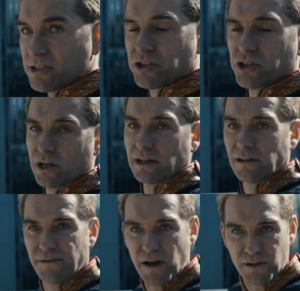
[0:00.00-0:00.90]
you show a little
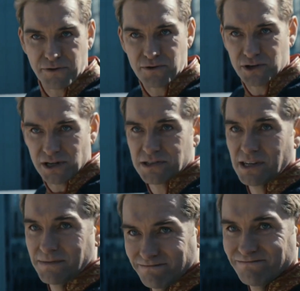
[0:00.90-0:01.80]
follow-through,
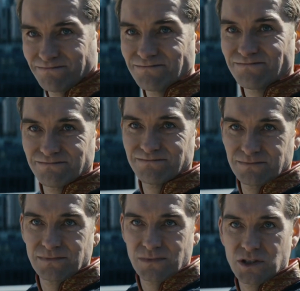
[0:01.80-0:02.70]
Chelsea?
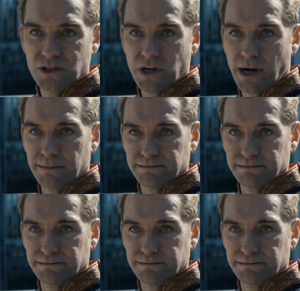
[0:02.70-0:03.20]
Jump.